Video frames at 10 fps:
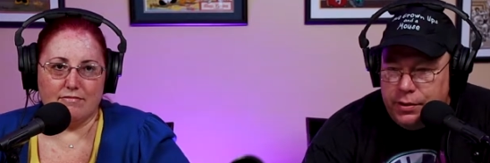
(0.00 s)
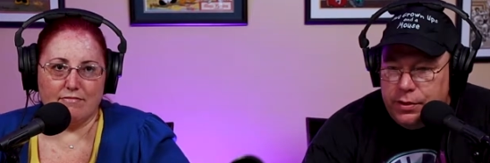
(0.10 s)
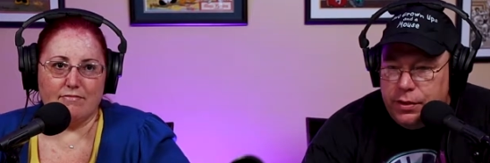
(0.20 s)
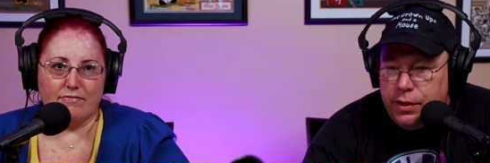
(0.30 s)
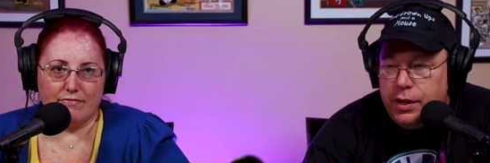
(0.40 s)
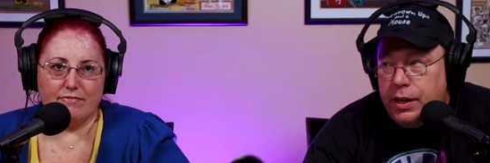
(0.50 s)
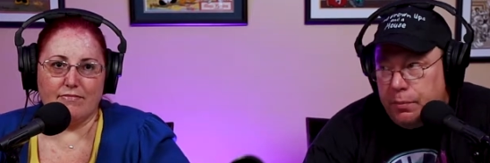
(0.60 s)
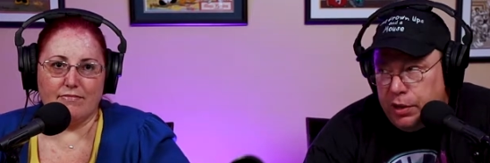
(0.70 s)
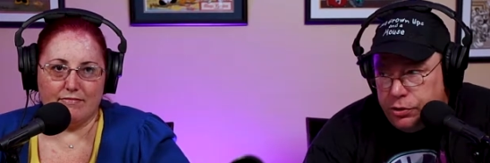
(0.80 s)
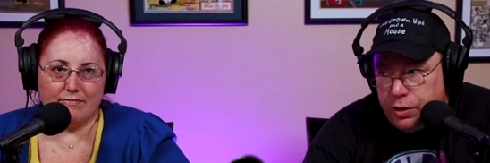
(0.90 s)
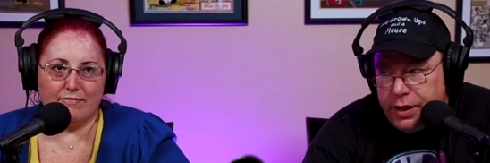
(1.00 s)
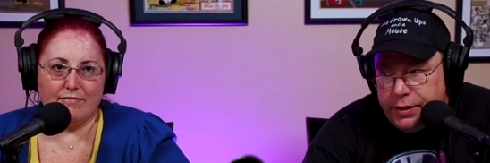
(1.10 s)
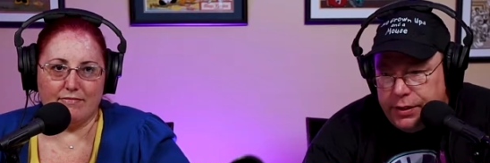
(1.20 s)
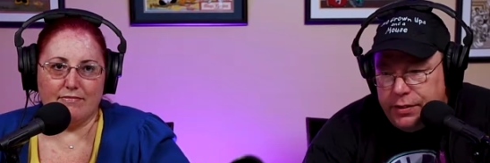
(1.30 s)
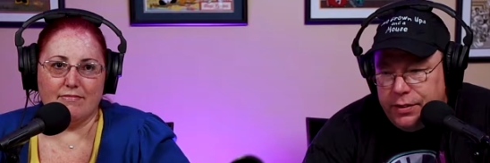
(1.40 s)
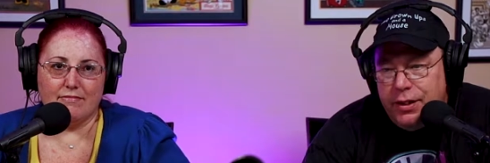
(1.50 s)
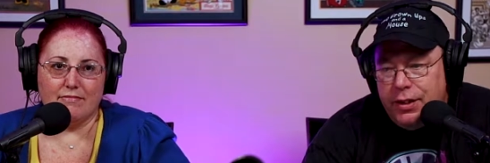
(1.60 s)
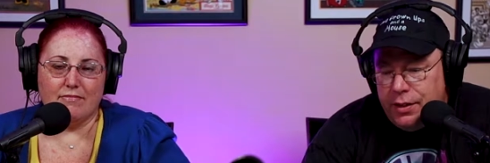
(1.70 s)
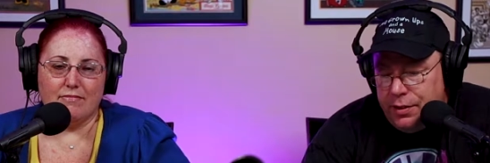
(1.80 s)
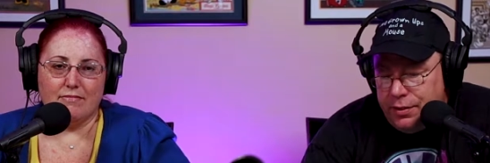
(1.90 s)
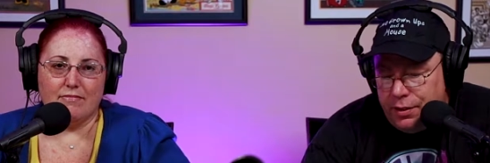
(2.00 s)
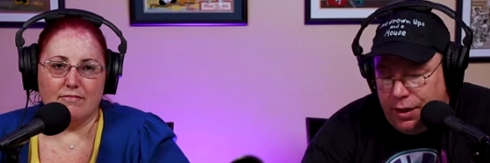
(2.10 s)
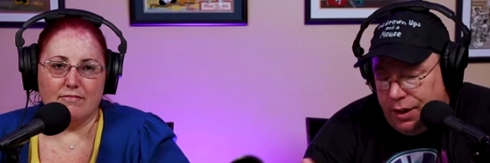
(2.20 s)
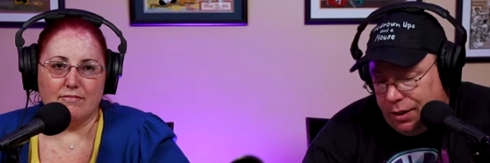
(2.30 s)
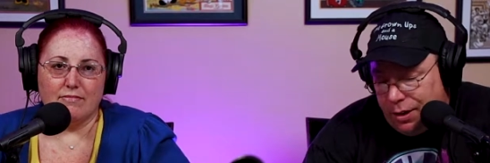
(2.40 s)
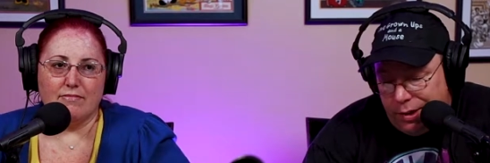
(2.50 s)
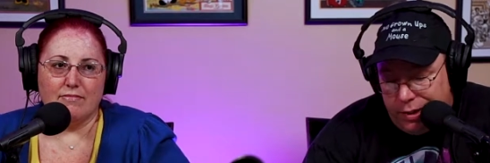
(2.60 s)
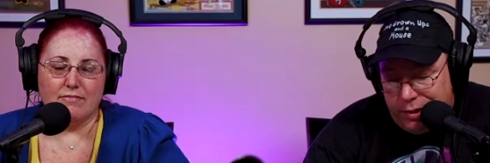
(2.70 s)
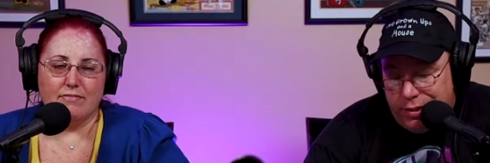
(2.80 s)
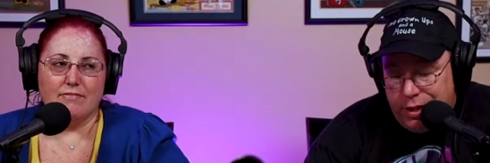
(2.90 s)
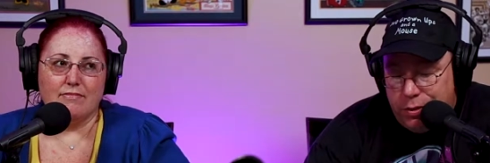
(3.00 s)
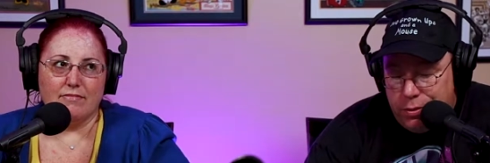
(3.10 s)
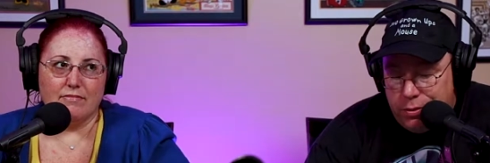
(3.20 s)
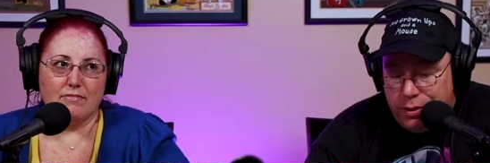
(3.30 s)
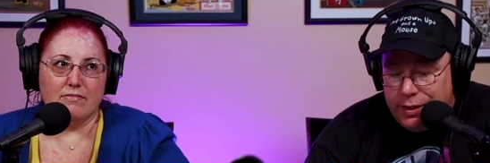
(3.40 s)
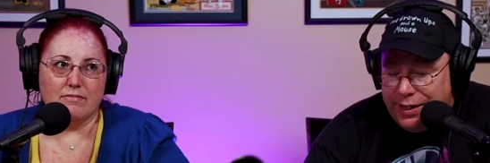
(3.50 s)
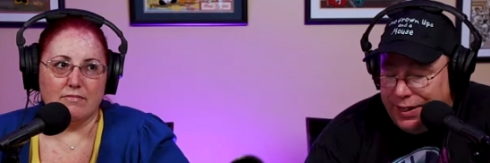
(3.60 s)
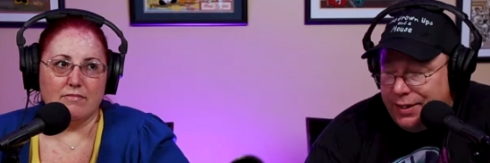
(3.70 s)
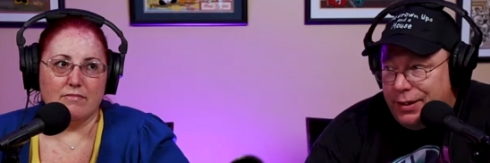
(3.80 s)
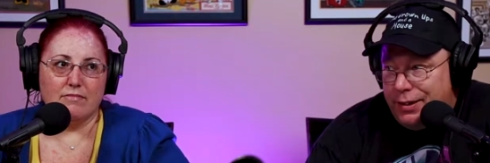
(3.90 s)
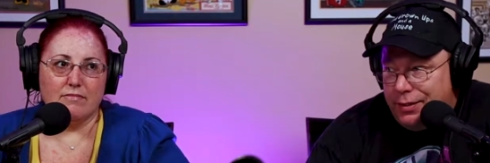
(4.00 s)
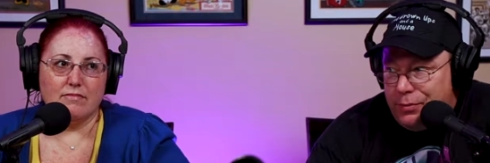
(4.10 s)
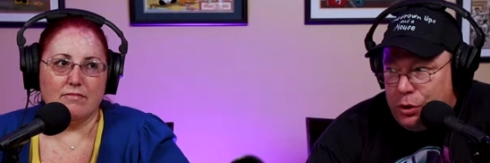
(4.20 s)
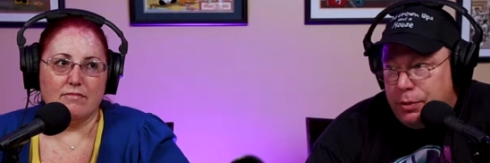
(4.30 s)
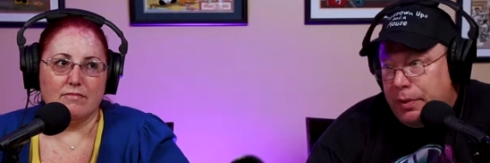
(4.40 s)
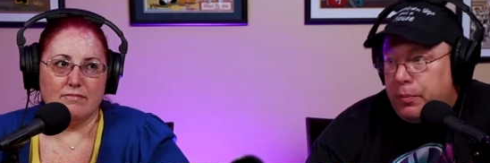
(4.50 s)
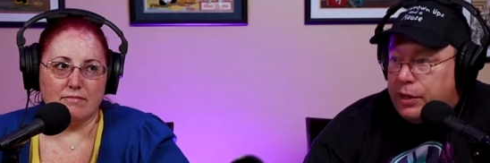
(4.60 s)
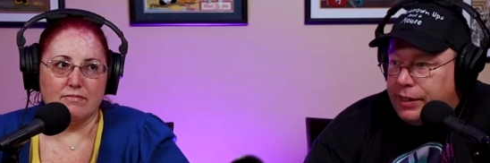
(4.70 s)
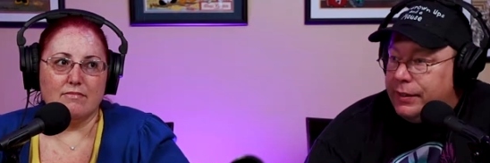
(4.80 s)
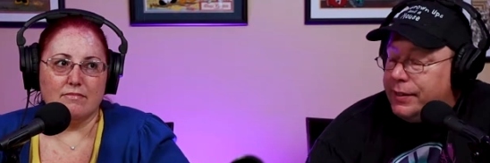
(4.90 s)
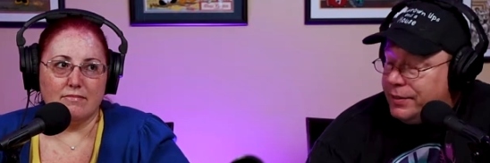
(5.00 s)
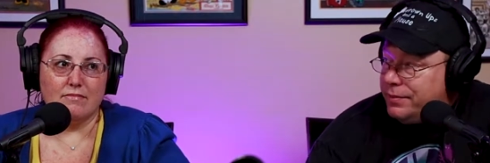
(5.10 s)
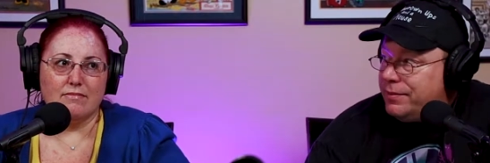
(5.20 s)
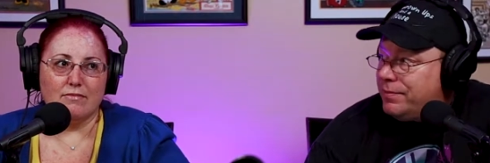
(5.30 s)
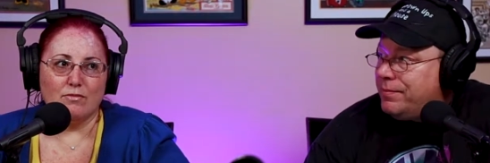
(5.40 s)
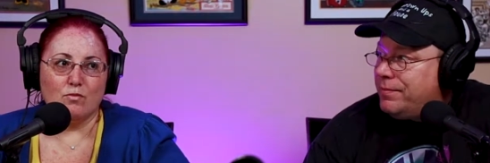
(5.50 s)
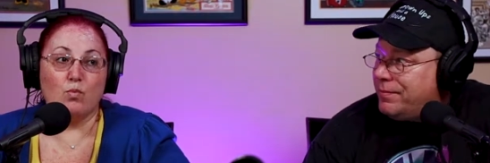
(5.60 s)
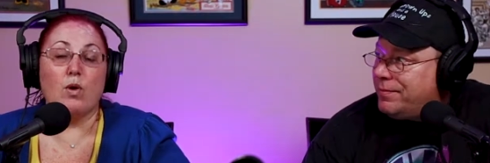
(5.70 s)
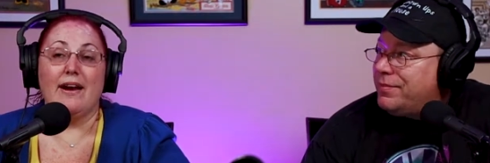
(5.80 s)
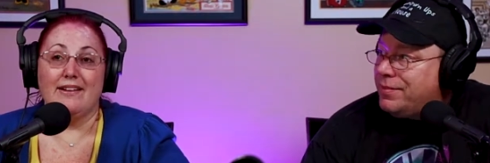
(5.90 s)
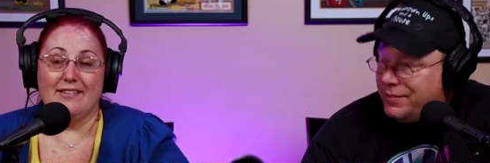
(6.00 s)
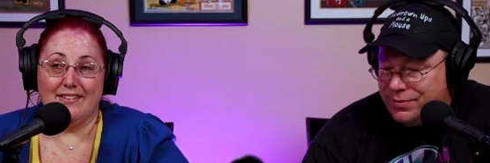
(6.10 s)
Speaker 1: still there, and then Pleasure Island. The a- area that's now the landing used to be a parking lot.
Speaker 2: Right.